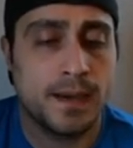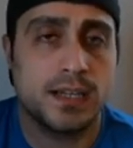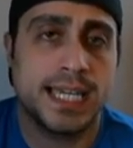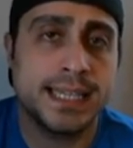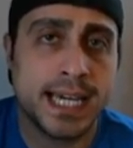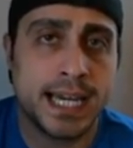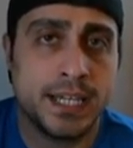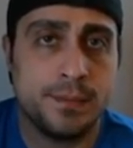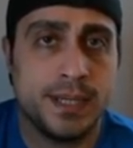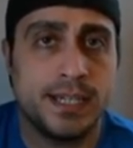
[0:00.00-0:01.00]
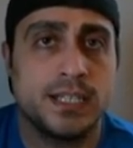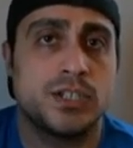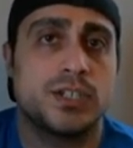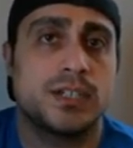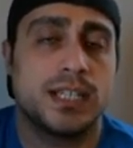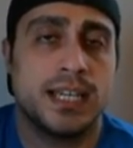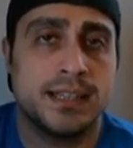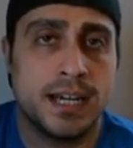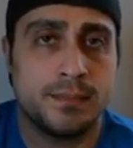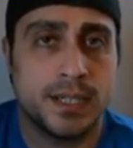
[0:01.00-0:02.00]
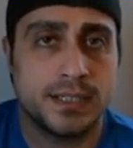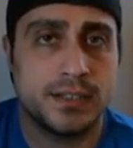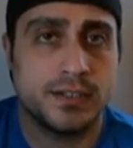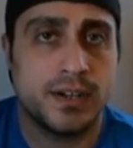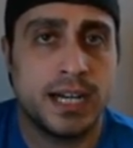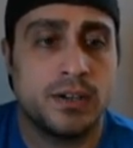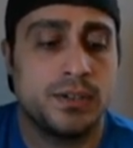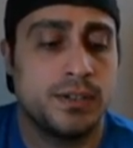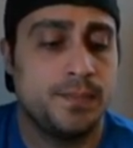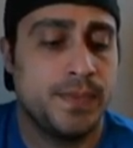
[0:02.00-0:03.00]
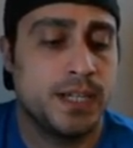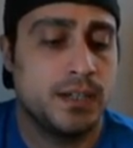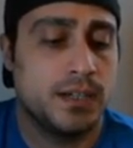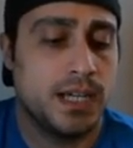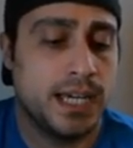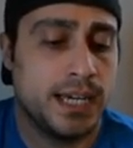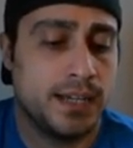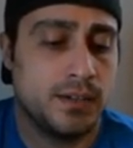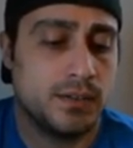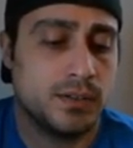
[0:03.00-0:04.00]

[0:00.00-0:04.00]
get that hip hinge, get that butt to the ground, and